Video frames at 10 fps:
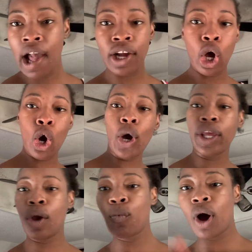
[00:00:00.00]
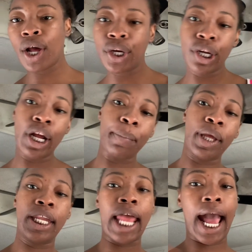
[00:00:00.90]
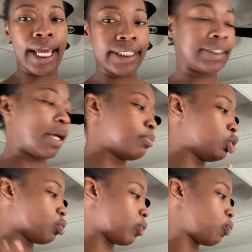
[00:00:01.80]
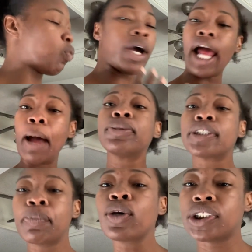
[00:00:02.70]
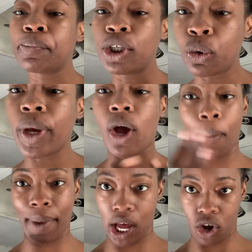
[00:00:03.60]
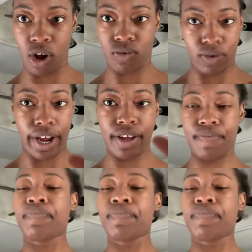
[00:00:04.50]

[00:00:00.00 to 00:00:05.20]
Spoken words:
go, I get water, I'm getting ice. I'm doing what I'm supposed to be doing on my haul, right?